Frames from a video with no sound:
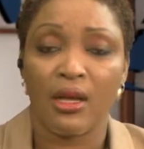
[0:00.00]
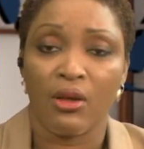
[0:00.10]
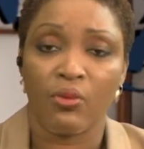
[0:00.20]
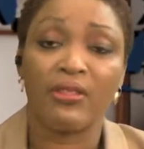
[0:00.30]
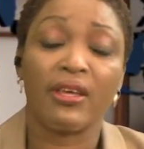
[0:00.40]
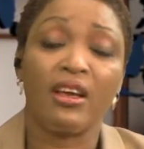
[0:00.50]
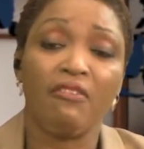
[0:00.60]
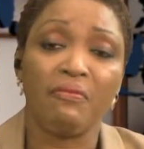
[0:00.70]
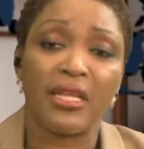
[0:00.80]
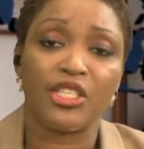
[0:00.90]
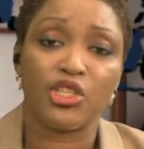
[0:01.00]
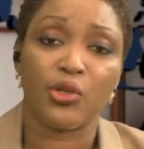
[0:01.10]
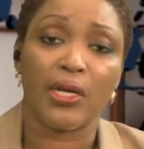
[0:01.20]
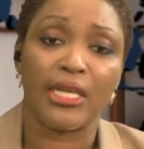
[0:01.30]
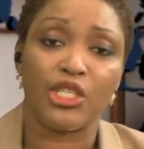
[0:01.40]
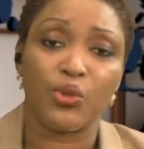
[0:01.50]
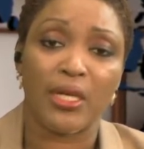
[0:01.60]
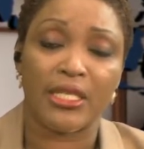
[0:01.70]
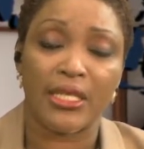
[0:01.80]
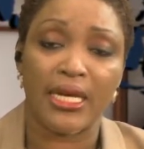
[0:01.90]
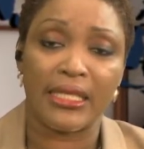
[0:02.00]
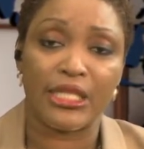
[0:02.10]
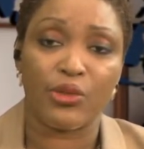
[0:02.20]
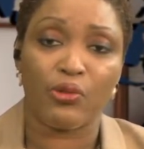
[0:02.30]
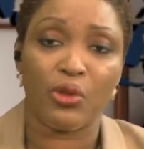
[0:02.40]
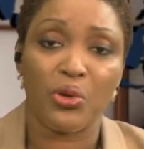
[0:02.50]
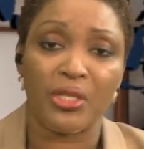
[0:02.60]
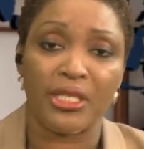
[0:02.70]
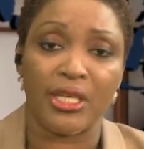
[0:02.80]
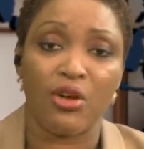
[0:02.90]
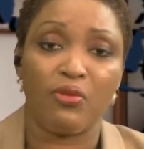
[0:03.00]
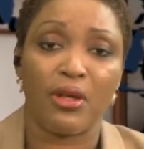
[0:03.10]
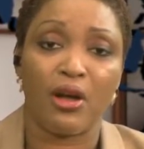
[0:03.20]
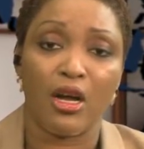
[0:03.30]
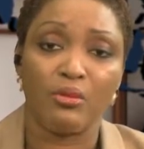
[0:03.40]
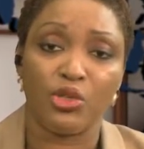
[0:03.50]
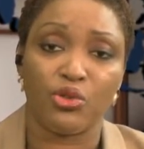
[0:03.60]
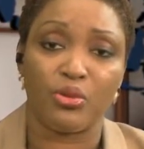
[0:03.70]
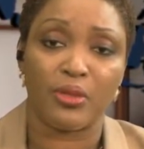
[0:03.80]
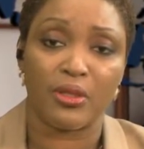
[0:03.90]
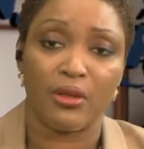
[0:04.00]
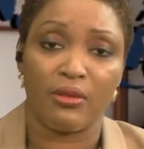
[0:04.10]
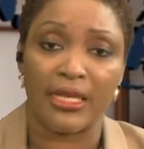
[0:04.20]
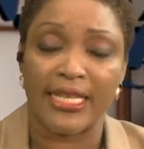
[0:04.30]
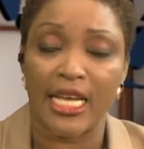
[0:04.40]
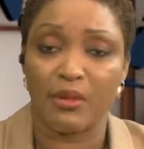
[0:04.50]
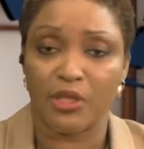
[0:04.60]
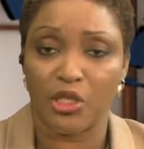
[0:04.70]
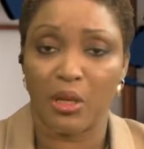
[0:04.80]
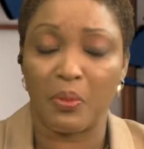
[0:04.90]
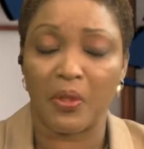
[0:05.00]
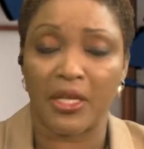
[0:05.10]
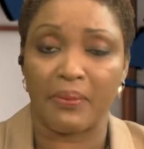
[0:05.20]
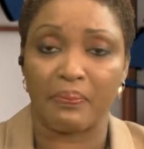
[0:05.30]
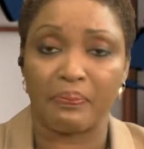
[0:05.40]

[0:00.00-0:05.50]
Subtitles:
with the government struggling to assert its authority over armed groups that helped topple him.